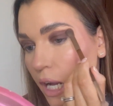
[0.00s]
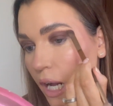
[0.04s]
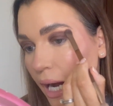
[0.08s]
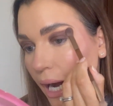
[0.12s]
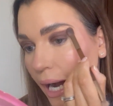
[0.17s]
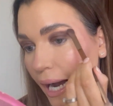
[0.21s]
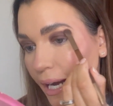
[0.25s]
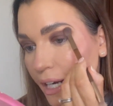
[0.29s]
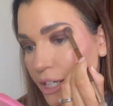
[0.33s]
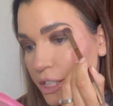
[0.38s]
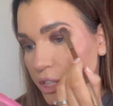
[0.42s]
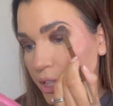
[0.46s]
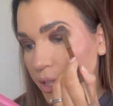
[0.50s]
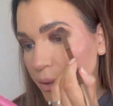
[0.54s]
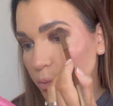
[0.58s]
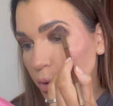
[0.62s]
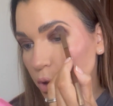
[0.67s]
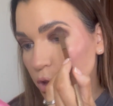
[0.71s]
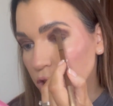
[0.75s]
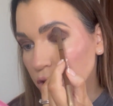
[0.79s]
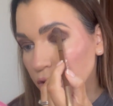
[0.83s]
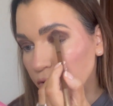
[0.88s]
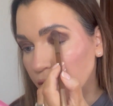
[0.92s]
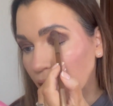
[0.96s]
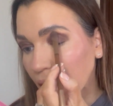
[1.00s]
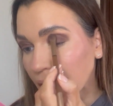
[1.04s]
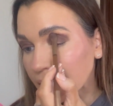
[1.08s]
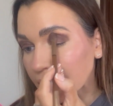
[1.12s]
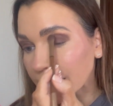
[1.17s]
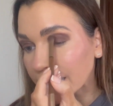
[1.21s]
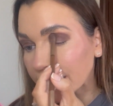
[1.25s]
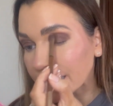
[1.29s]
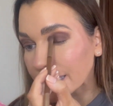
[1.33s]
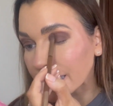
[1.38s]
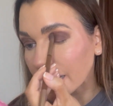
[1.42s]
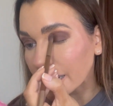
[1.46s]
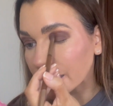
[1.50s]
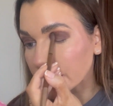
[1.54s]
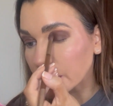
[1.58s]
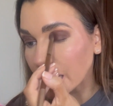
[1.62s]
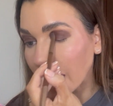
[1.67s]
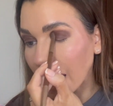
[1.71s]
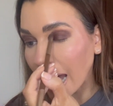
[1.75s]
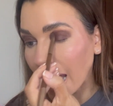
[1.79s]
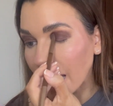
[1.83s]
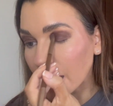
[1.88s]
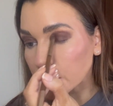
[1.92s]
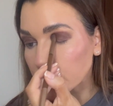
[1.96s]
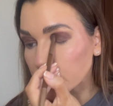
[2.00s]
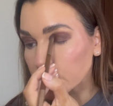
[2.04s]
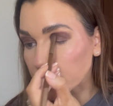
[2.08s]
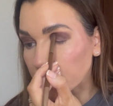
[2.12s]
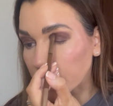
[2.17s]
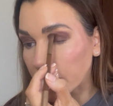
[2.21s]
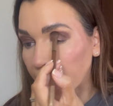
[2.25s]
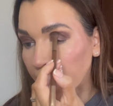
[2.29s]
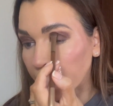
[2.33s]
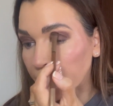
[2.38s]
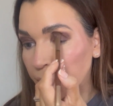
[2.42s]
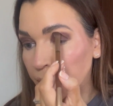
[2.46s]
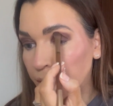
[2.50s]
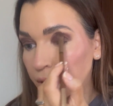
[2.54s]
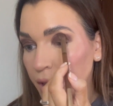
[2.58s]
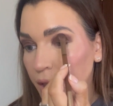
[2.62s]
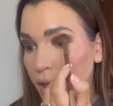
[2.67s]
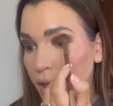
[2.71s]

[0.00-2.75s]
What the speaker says: I actually want to find like a nice ash brown.